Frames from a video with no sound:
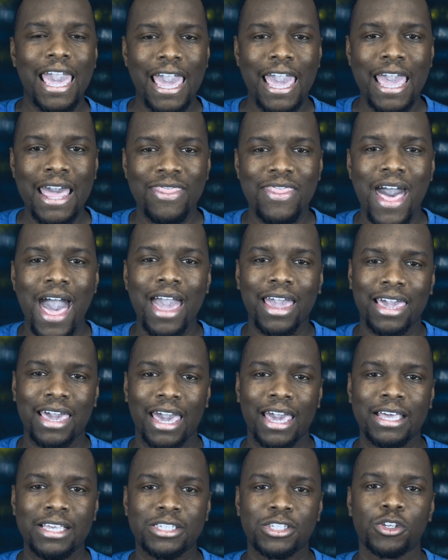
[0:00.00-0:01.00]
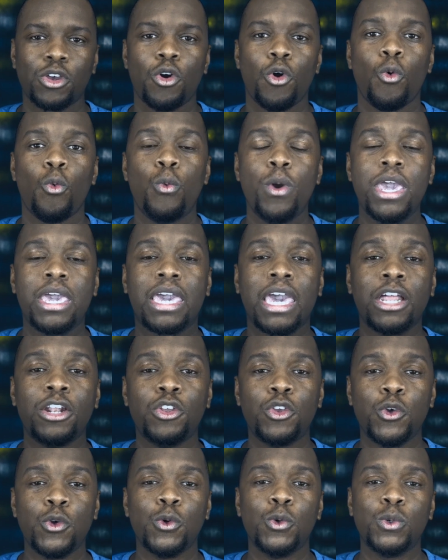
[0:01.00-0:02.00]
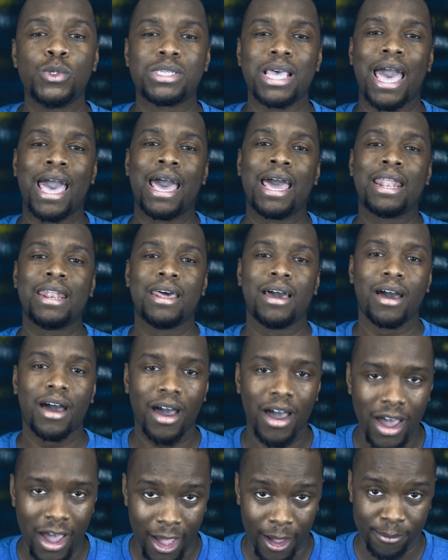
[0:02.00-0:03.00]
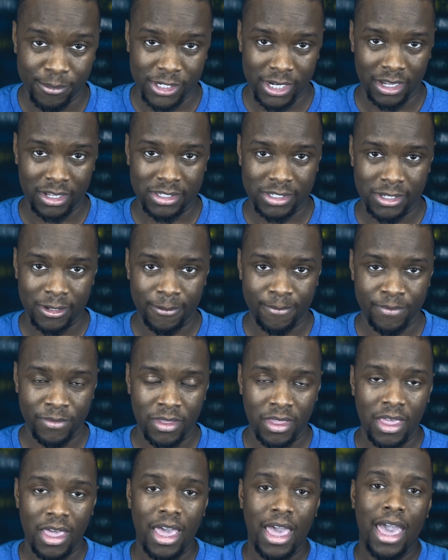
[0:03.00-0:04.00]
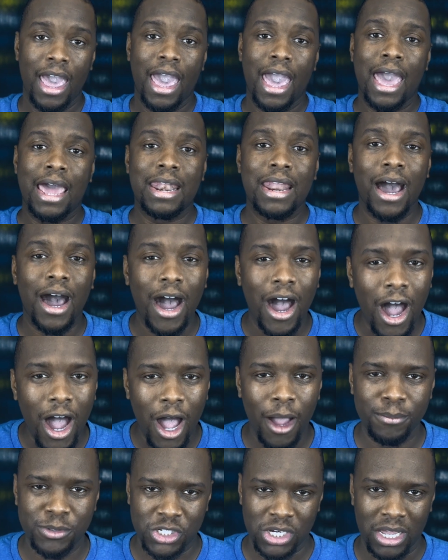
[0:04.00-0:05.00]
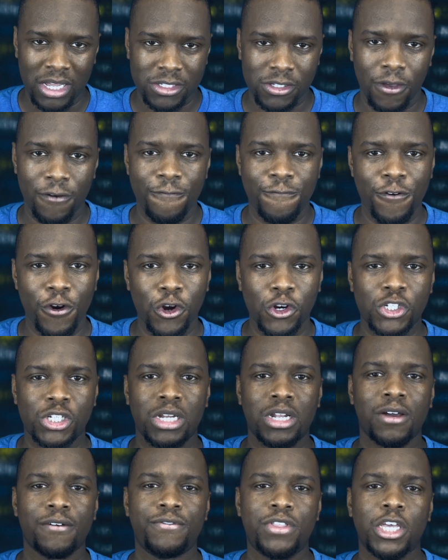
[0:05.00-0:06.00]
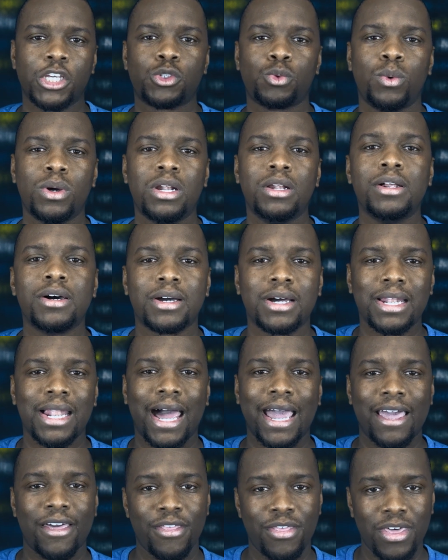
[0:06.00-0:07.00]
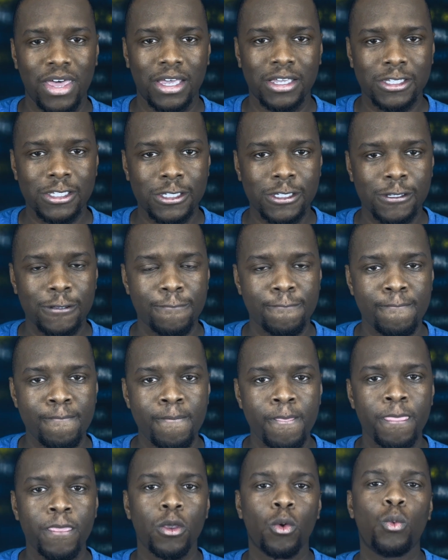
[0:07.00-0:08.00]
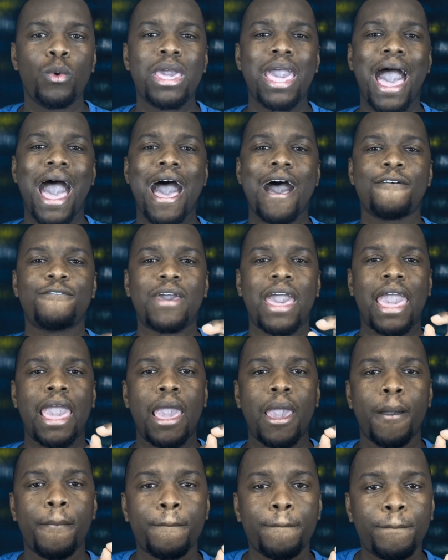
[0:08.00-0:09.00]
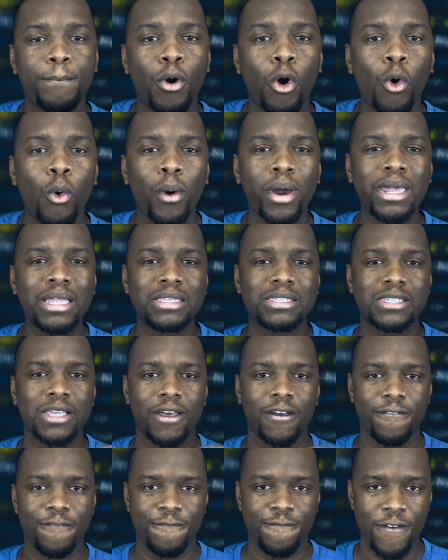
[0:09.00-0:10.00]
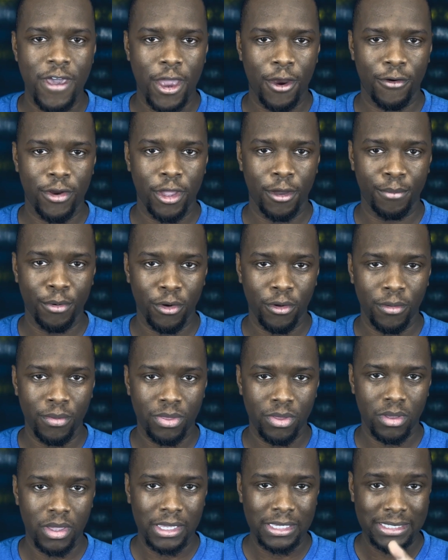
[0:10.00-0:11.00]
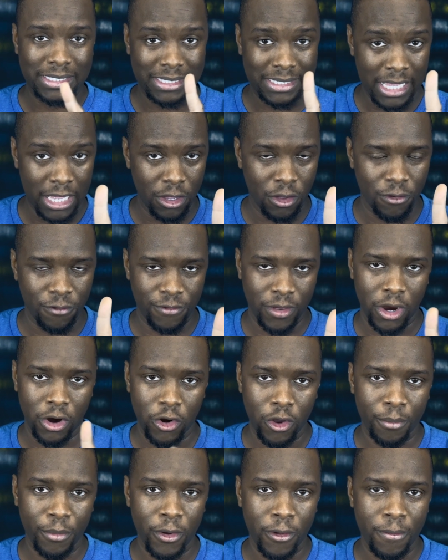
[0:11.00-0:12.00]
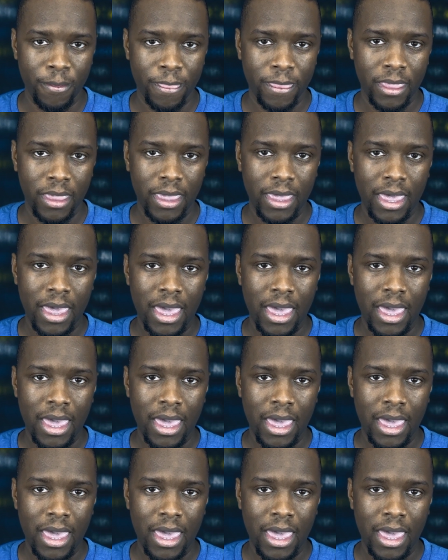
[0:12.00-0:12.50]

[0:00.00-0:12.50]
In that case, we can use an object. An object version of this would look like this. We have a point variable, single variable,